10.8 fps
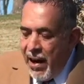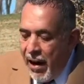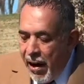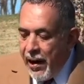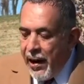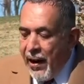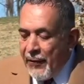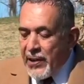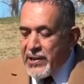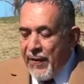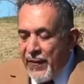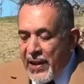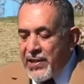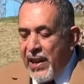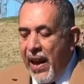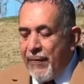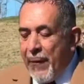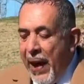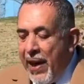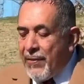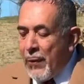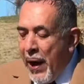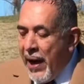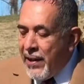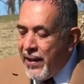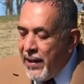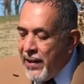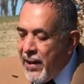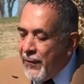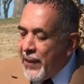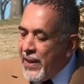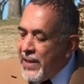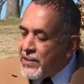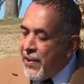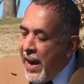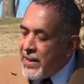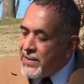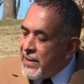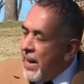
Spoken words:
Her efforts and vision have paved the way for these grants,